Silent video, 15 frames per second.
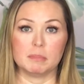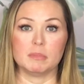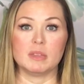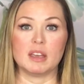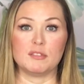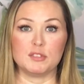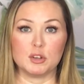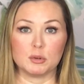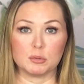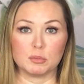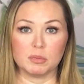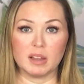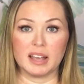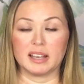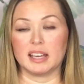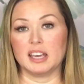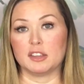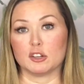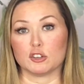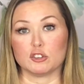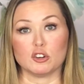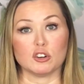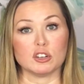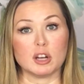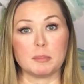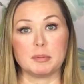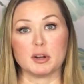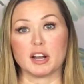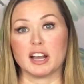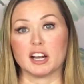if you either turn
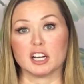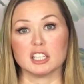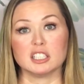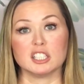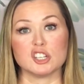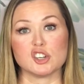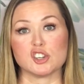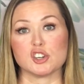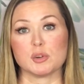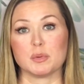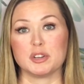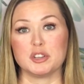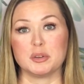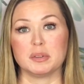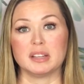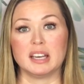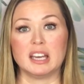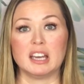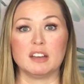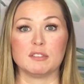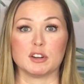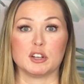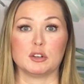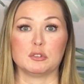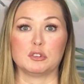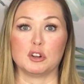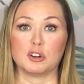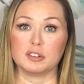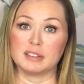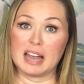up your air conditioner when you leave, or you
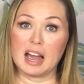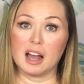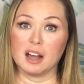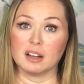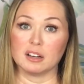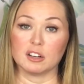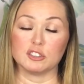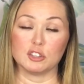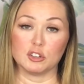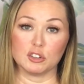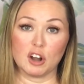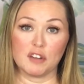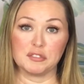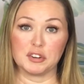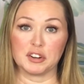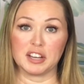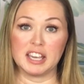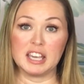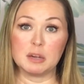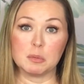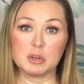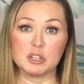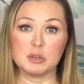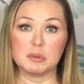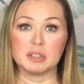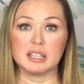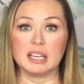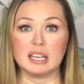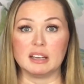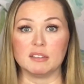turn off your heat when you
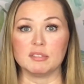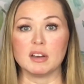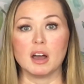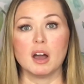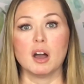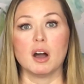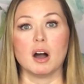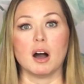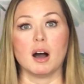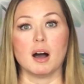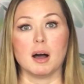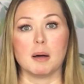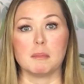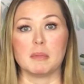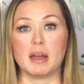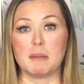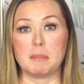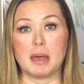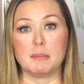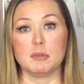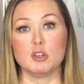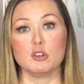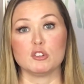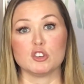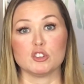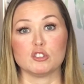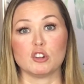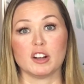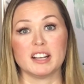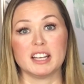leave, maybe you just
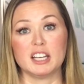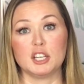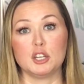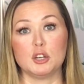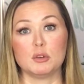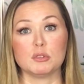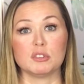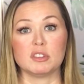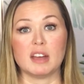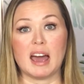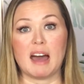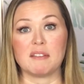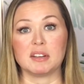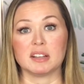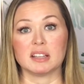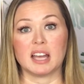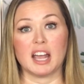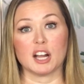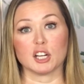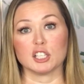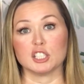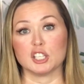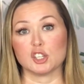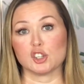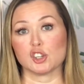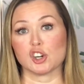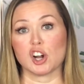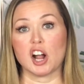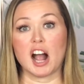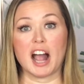start getting used to having the air
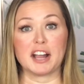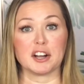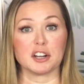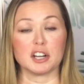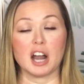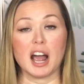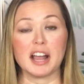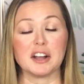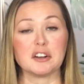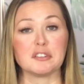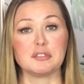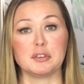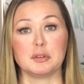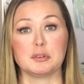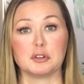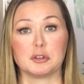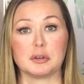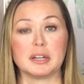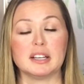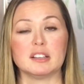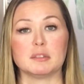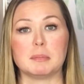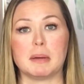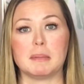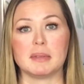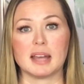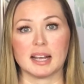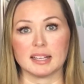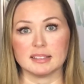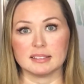conditioner higher and higher, a few degrees, maybe
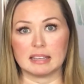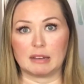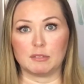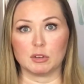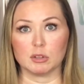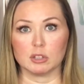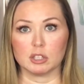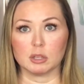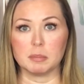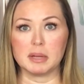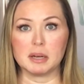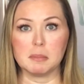that can save you a little bit of